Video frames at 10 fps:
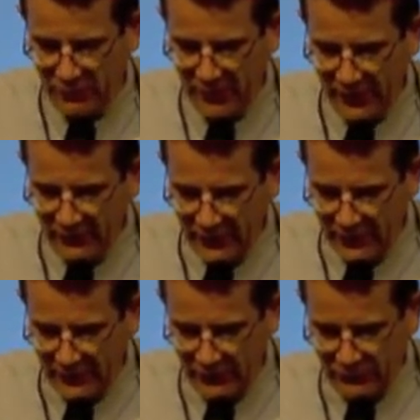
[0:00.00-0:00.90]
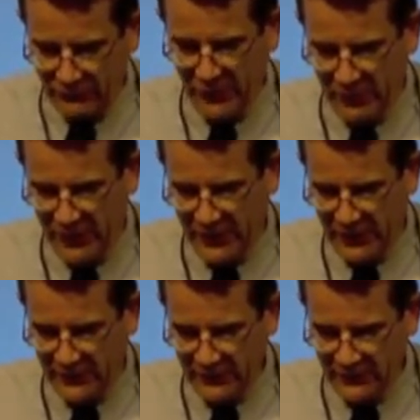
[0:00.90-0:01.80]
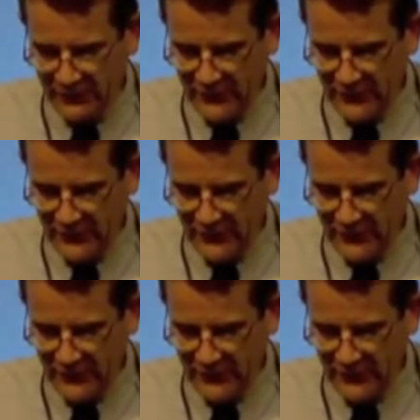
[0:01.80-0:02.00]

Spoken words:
remarried family,